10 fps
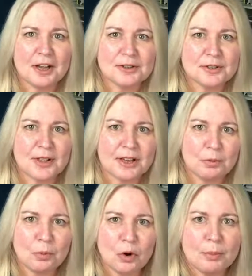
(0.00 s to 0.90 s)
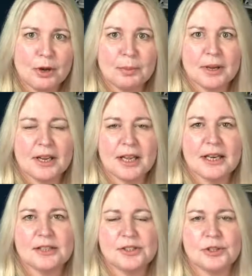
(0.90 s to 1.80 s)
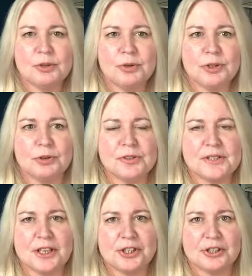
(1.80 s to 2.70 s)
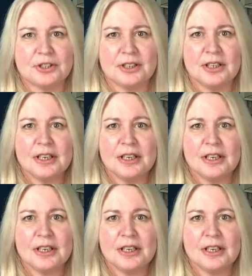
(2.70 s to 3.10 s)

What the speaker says: so they can warm up and get into your session.